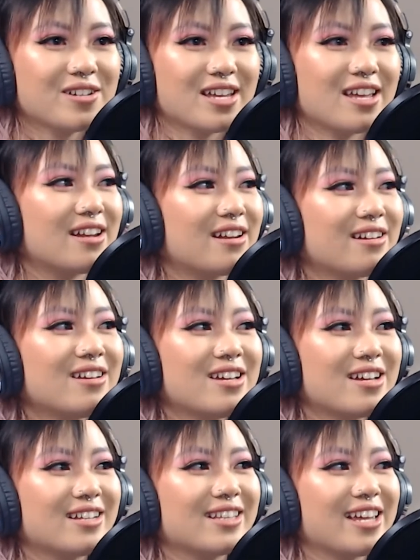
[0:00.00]
And
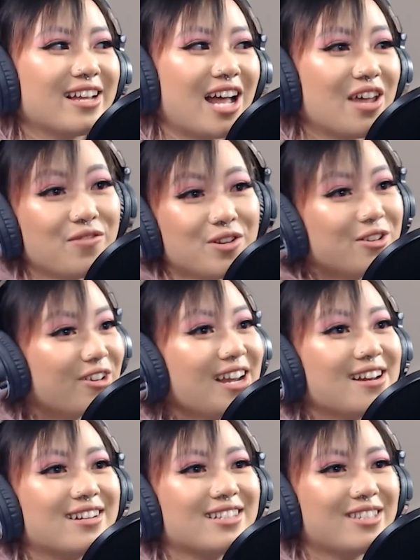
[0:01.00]
like, I feel
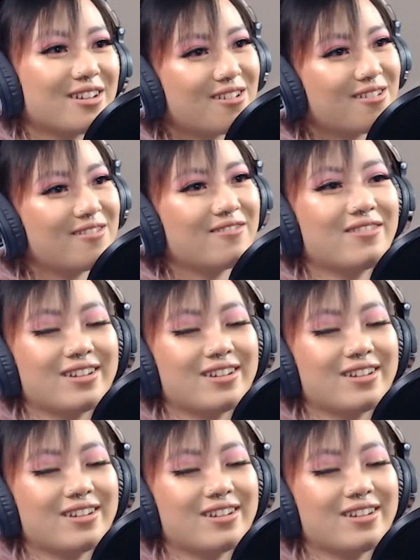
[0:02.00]
great. So,